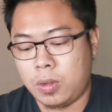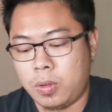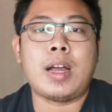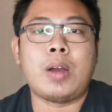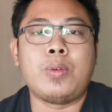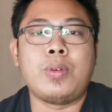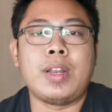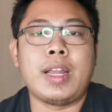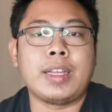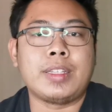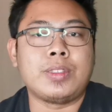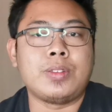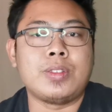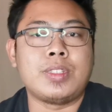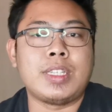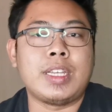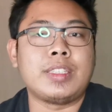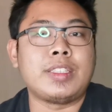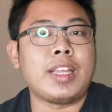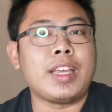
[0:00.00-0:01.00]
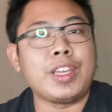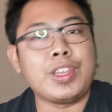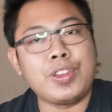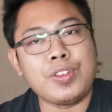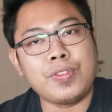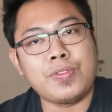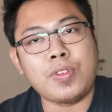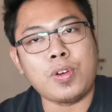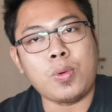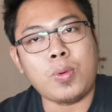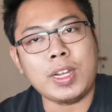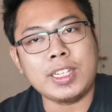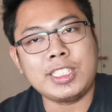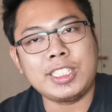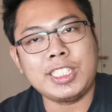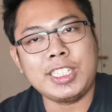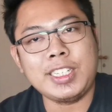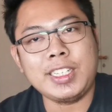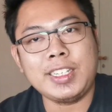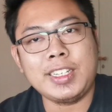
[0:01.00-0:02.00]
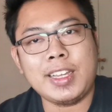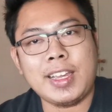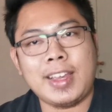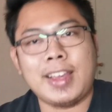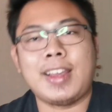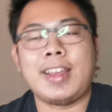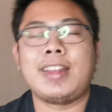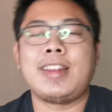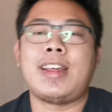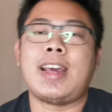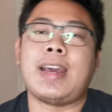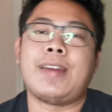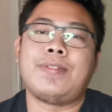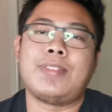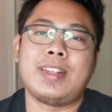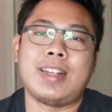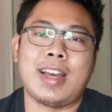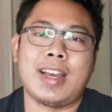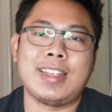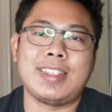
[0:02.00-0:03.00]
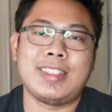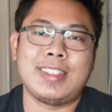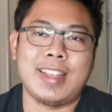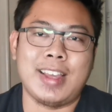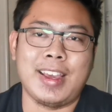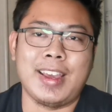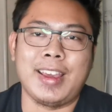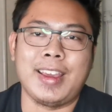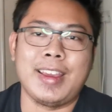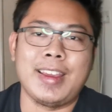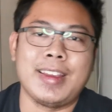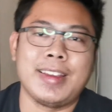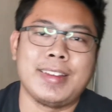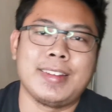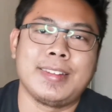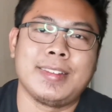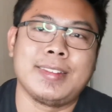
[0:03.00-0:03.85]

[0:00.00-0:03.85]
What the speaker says: I would like to say thank you for watching and have a nice day.